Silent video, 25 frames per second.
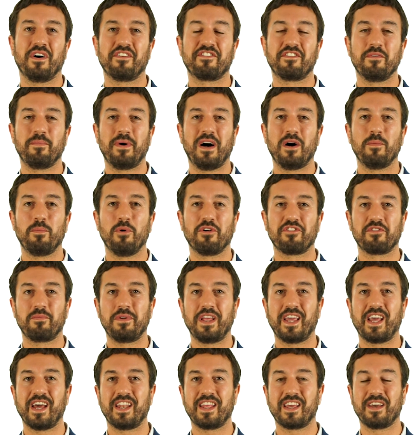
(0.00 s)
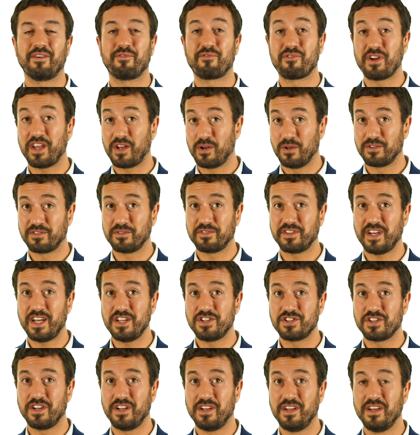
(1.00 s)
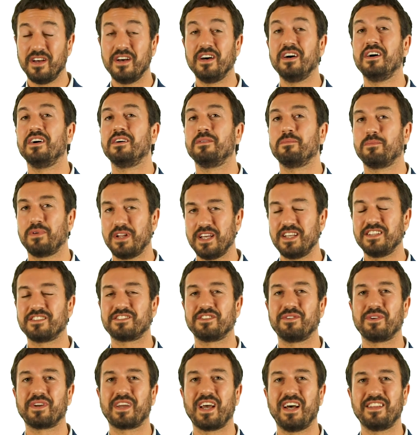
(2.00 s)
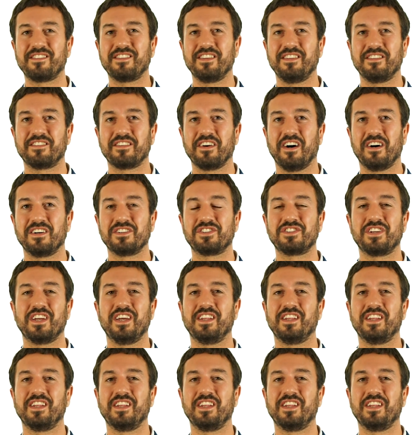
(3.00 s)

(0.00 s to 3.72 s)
us about possibly getting a free consultation, please do get in touch.